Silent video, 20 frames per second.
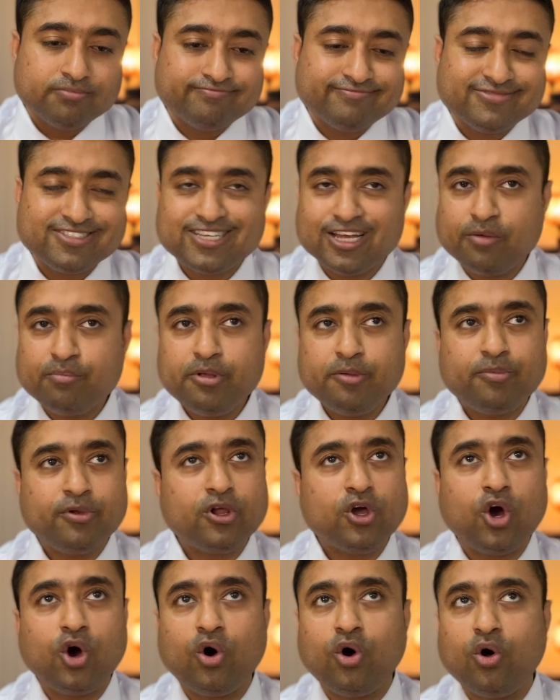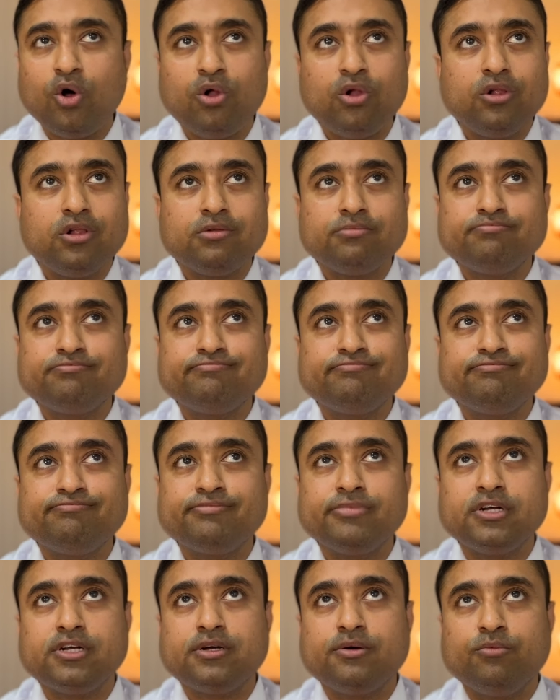Some people call
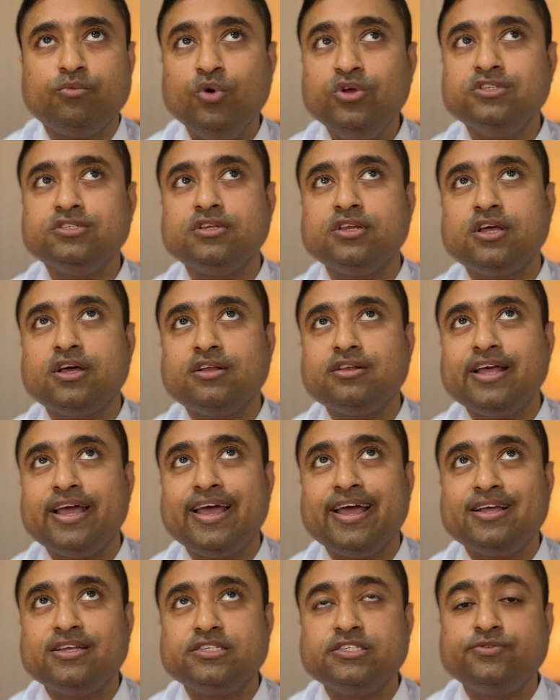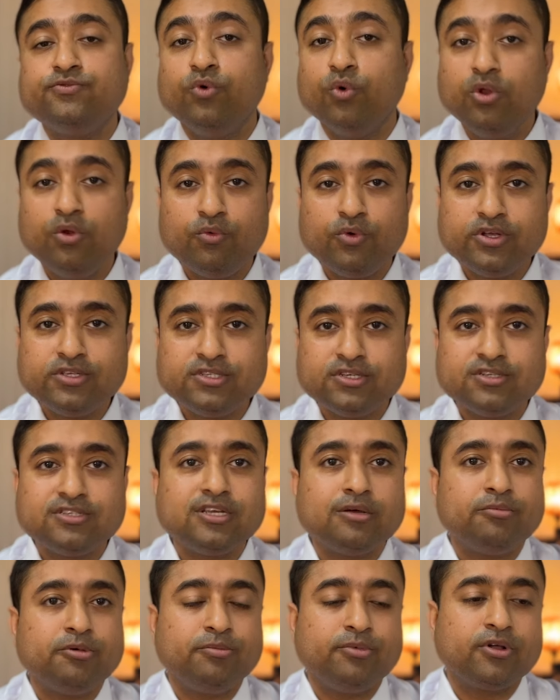uh, Windsor knot as full Windsor,
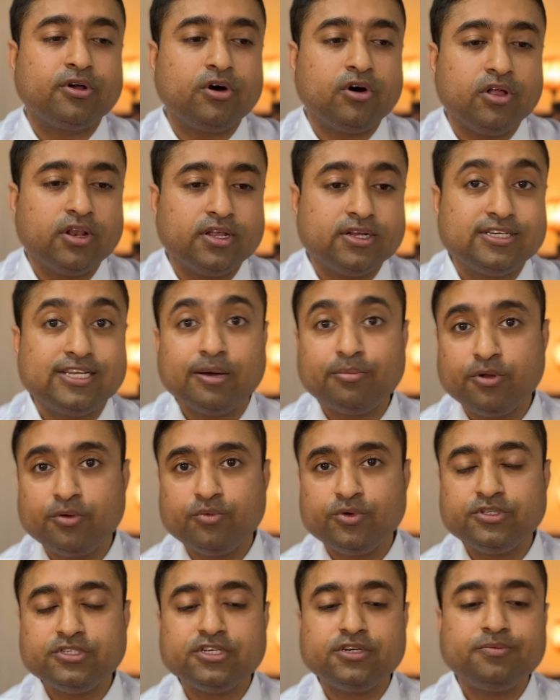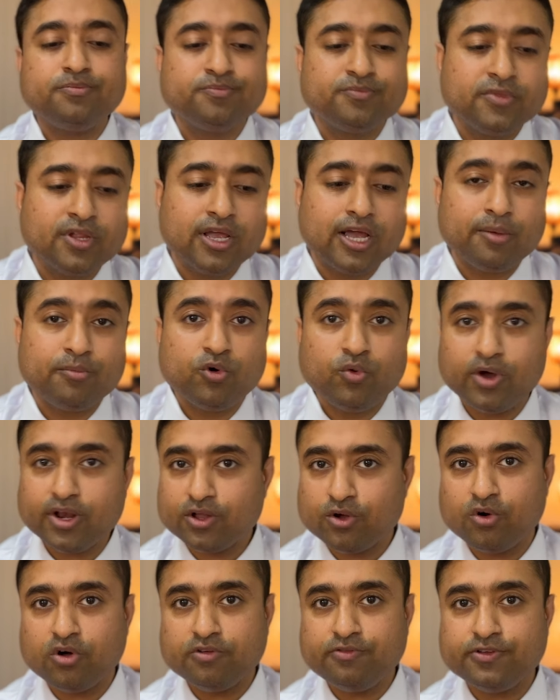some people call it double Windsor. I'm
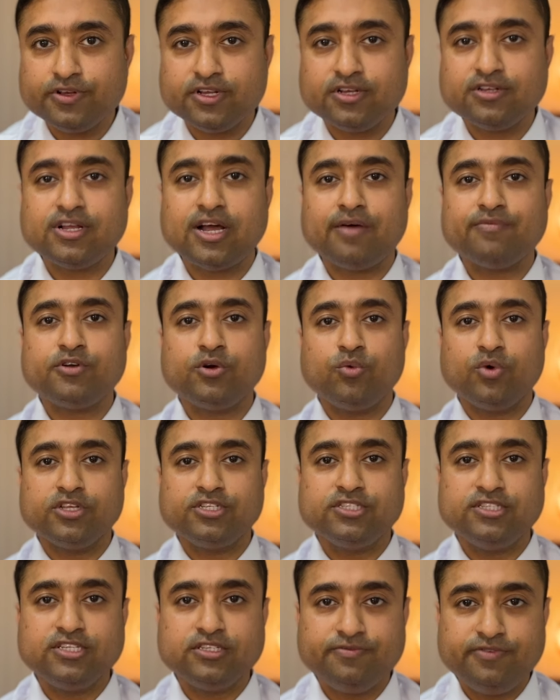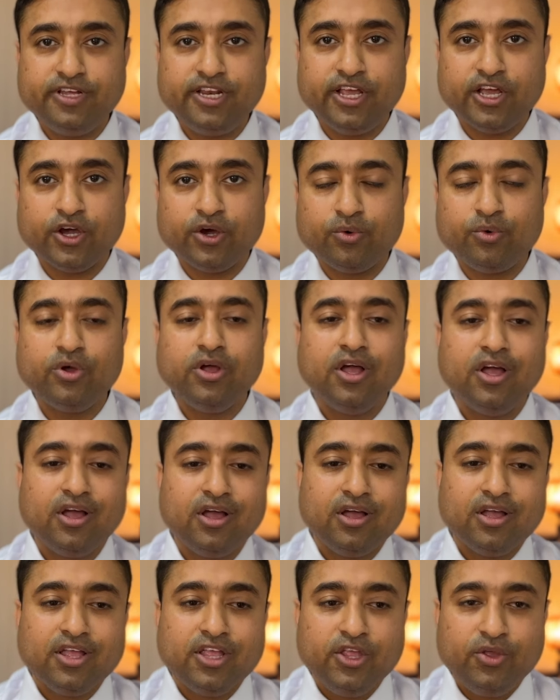quite confident after watching this video,
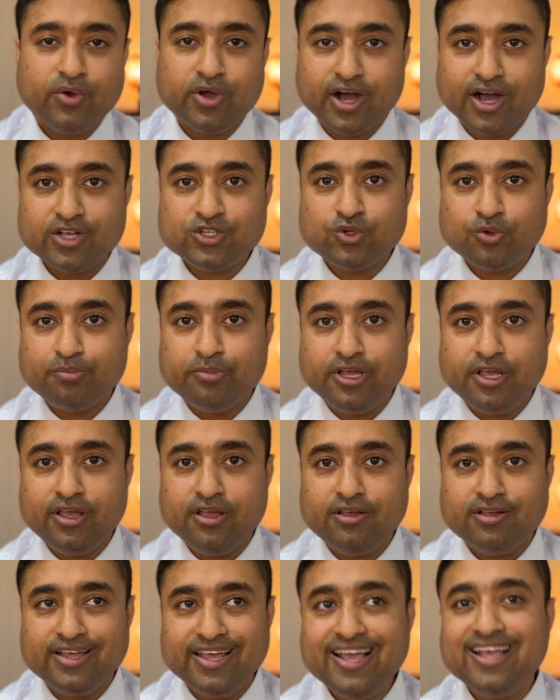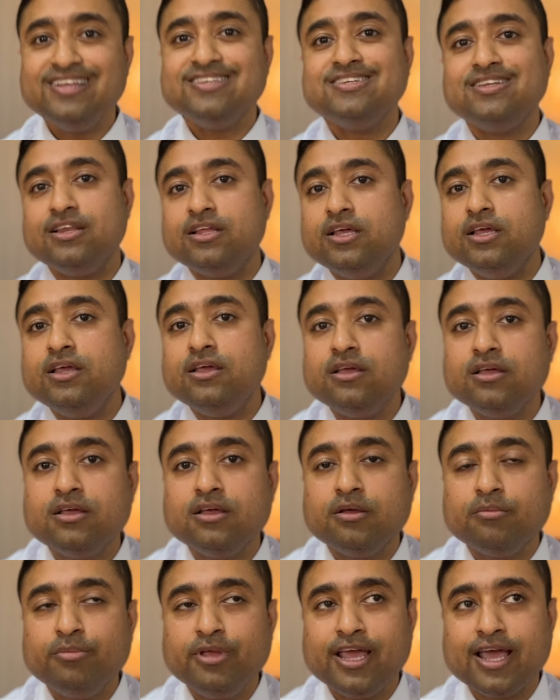you guys would be easily
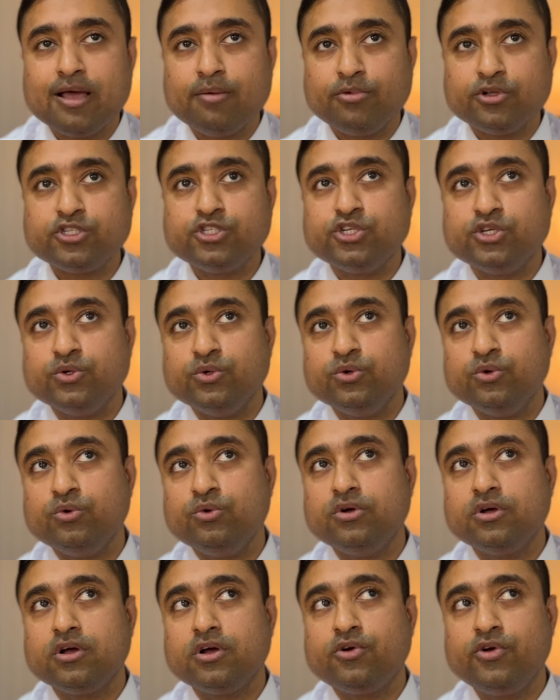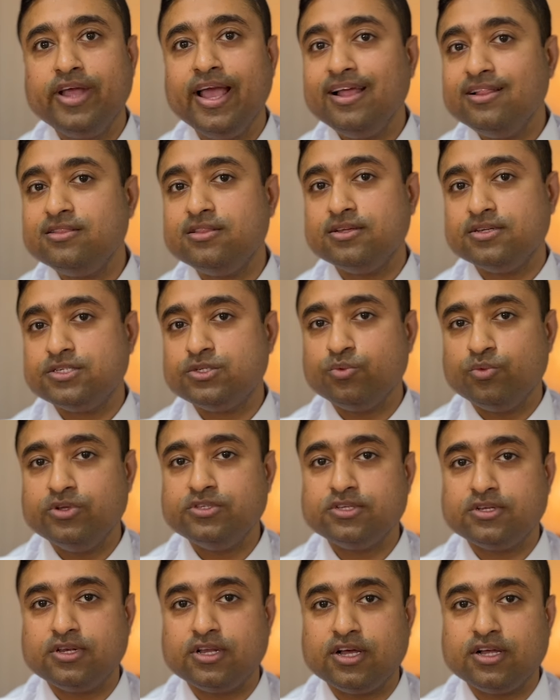be able to create this
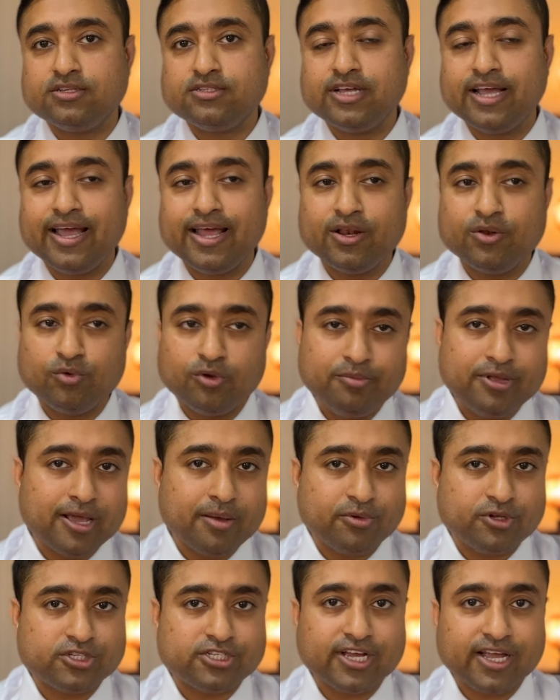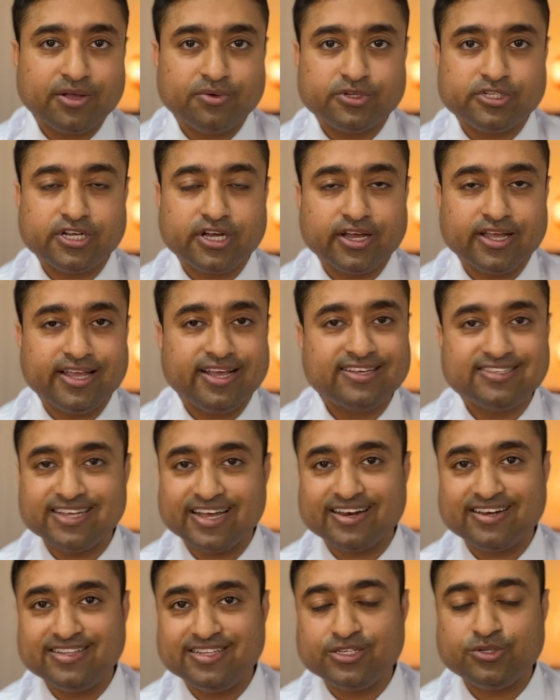Windsor knot and would be able to tie your tie
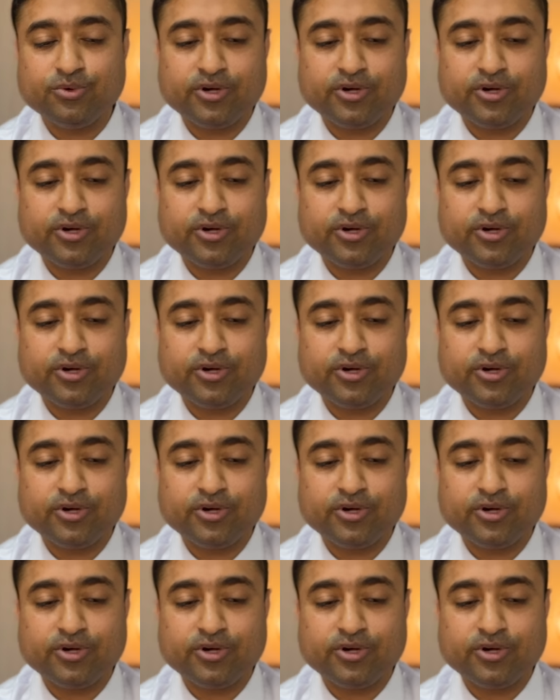exactly this